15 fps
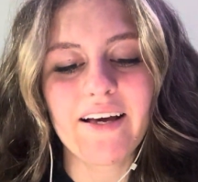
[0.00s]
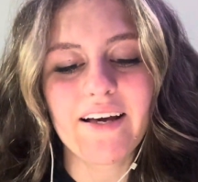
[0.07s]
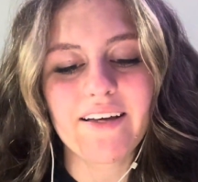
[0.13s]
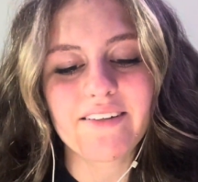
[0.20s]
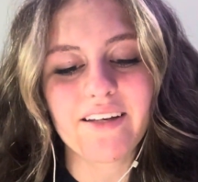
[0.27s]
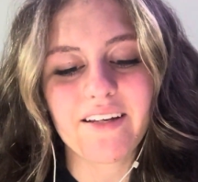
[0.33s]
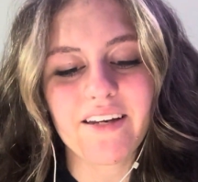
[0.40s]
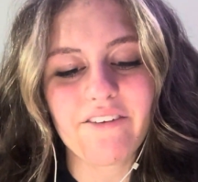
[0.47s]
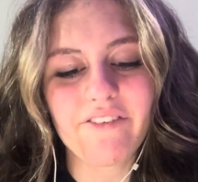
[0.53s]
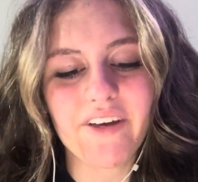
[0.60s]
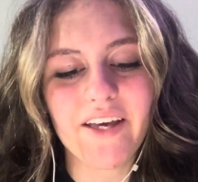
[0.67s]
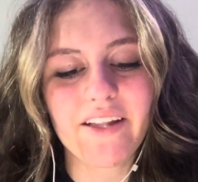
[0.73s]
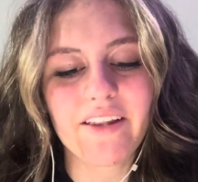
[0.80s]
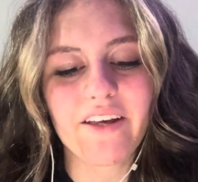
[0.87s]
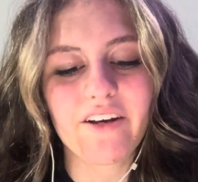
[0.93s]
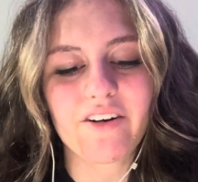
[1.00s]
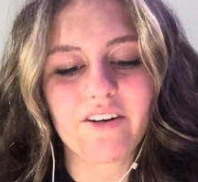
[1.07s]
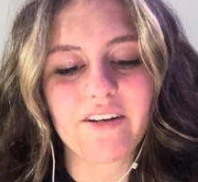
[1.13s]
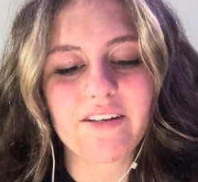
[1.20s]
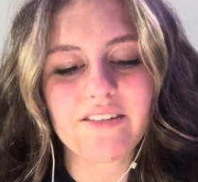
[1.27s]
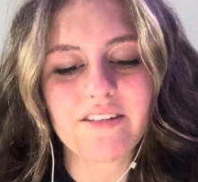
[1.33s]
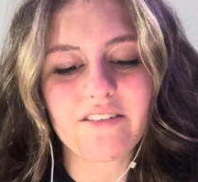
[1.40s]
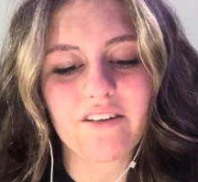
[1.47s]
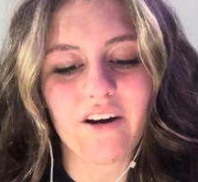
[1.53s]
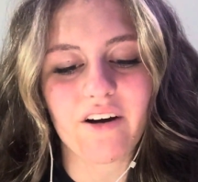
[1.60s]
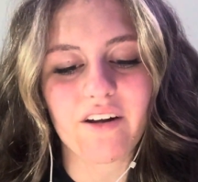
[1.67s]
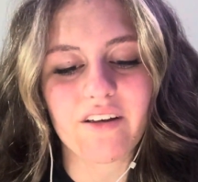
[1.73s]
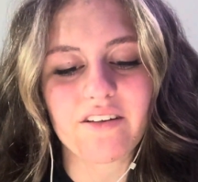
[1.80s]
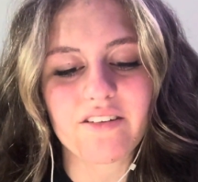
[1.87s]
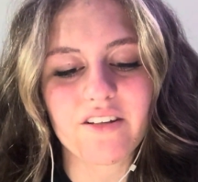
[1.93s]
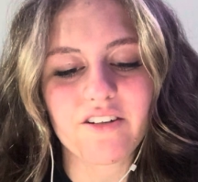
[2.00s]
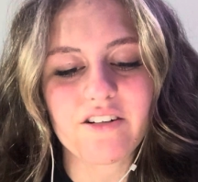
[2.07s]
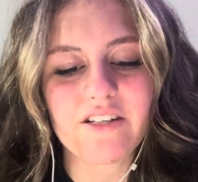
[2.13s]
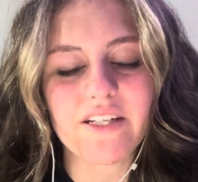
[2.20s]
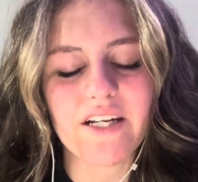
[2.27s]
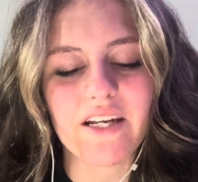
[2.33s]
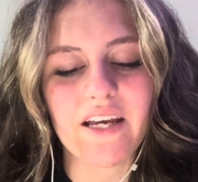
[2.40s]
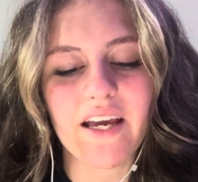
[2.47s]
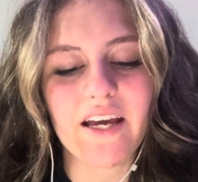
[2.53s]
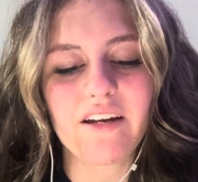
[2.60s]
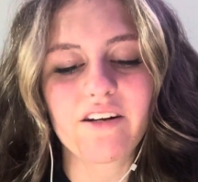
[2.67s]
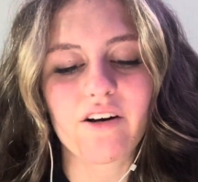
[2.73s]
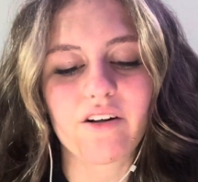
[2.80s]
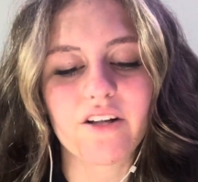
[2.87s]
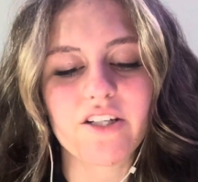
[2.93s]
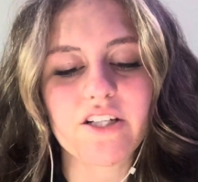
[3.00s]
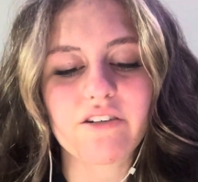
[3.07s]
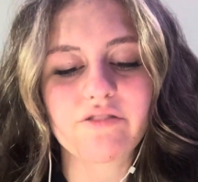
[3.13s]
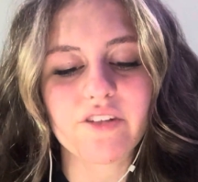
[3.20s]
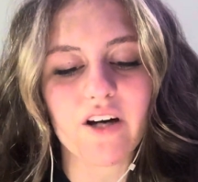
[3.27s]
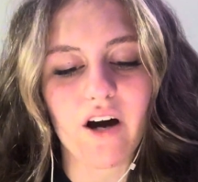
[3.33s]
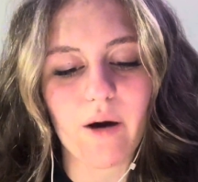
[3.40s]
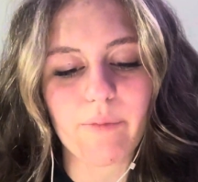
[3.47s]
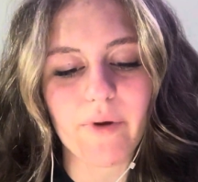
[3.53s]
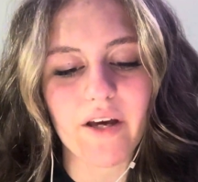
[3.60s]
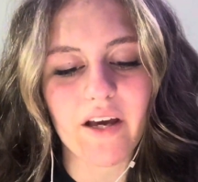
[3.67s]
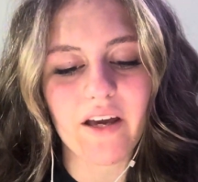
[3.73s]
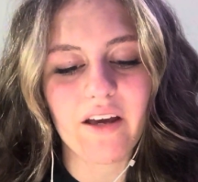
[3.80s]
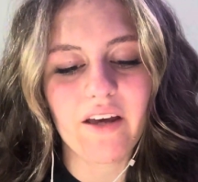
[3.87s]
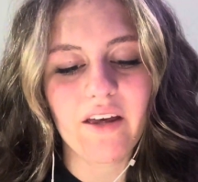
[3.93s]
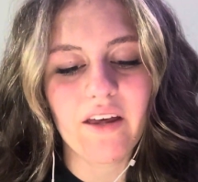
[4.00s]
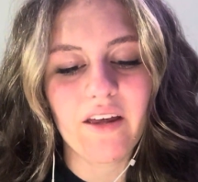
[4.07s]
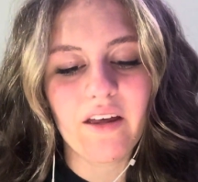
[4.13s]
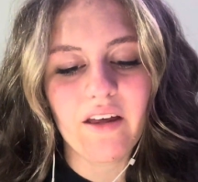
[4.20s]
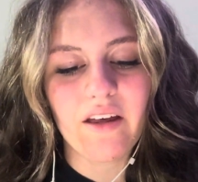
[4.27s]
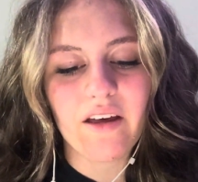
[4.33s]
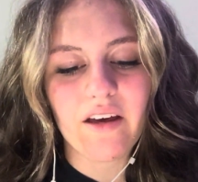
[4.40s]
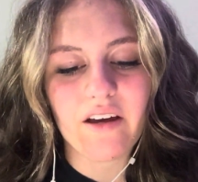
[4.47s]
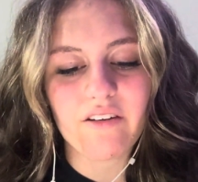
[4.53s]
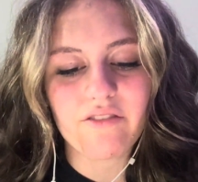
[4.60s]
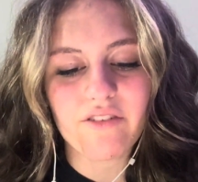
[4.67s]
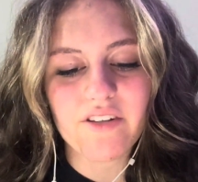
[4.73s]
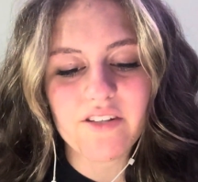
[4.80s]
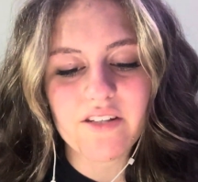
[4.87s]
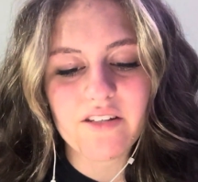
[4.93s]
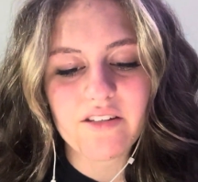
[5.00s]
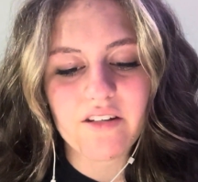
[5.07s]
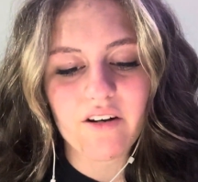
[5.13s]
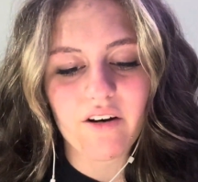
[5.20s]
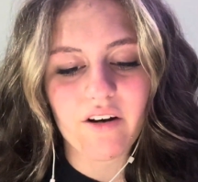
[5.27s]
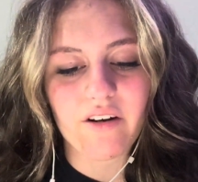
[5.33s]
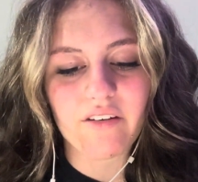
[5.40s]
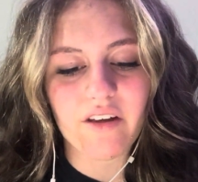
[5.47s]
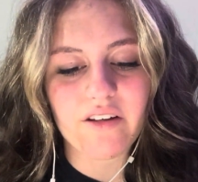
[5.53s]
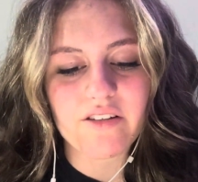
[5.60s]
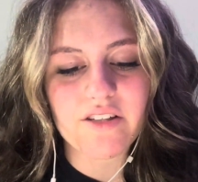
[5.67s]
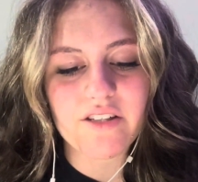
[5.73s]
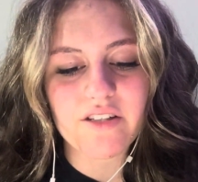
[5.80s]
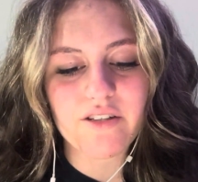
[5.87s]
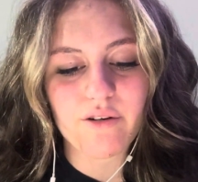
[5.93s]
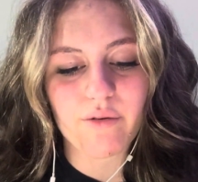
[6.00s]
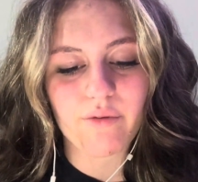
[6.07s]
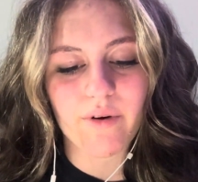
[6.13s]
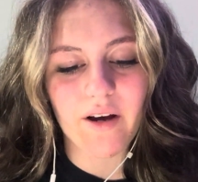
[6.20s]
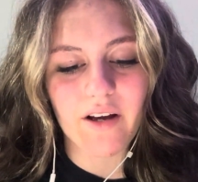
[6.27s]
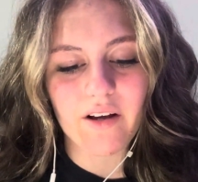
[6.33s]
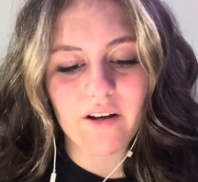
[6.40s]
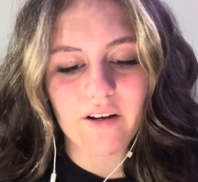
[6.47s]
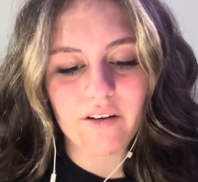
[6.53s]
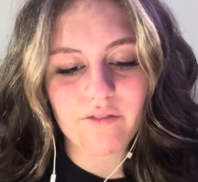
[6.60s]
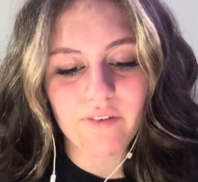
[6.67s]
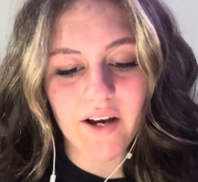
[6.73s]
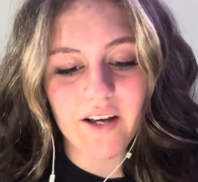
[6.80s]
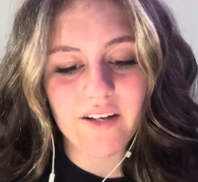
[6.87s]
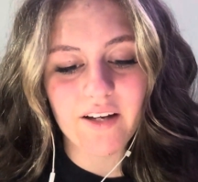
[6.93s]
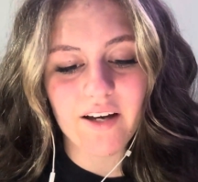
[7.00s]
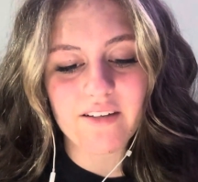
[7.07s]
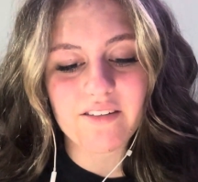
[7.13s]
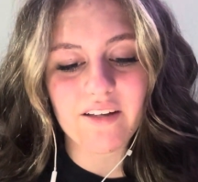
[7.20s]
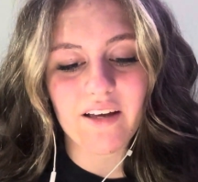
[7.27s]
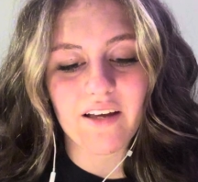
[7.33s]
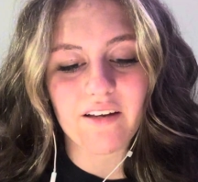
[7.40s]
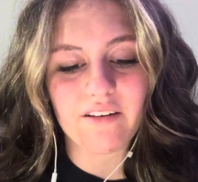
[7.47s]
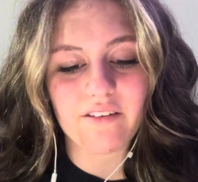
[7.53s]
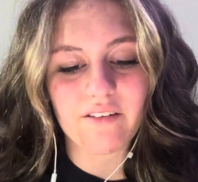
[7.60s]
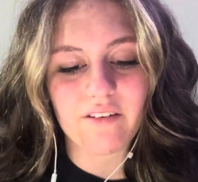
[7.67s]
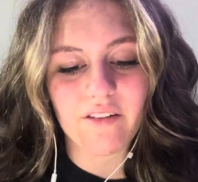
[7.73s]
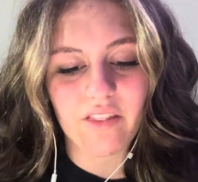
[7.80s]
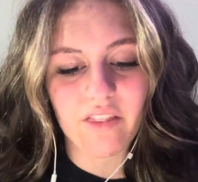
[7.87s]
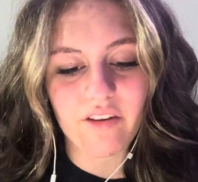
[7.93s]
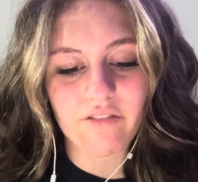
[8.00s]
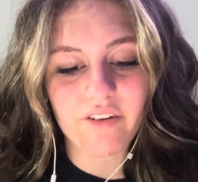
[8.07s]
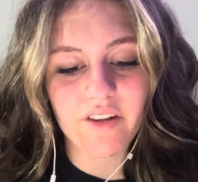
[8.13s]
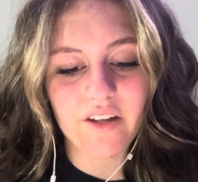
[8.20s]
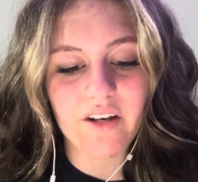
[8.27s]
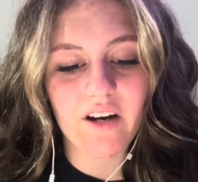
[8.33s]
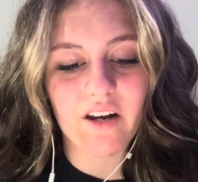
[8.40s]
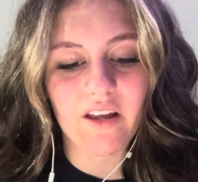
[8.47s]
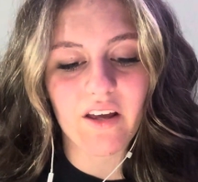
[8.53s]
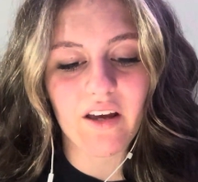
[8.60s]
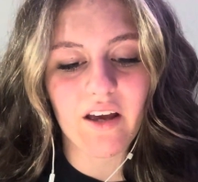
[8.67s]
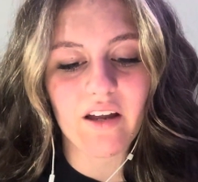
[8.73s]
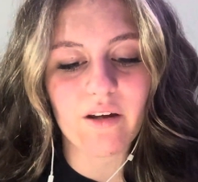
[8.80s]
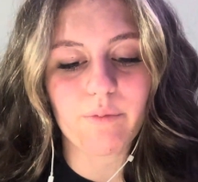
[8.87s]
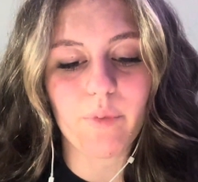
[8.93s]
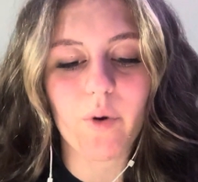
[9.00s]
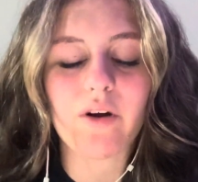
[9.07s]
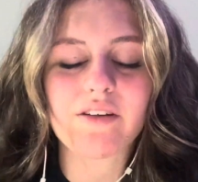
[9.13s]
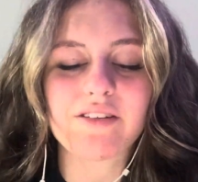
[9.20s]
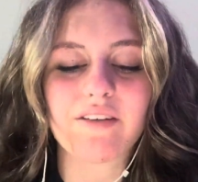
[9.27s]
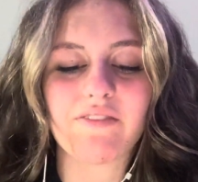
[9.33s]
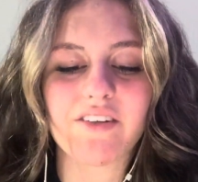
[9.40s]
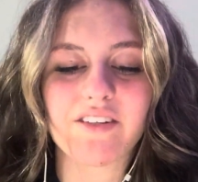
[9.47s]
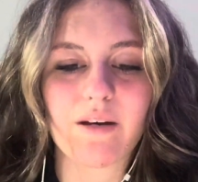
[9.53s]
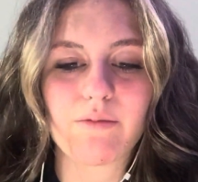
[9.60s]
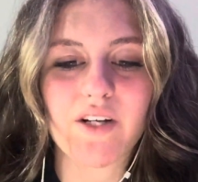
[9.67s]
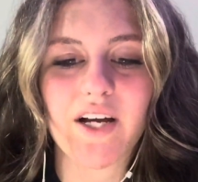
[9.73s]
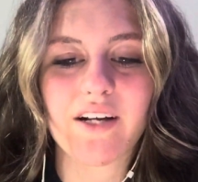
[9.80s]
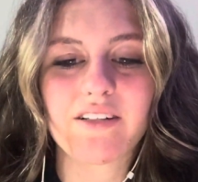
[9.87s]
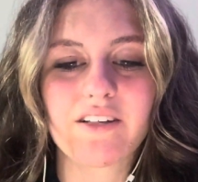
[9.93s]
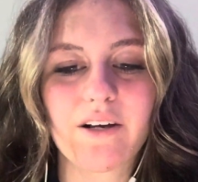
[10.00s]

Significantly increases audience understanding and knowledge of topic, convinces an audience to recognize the validity and importance of the subject.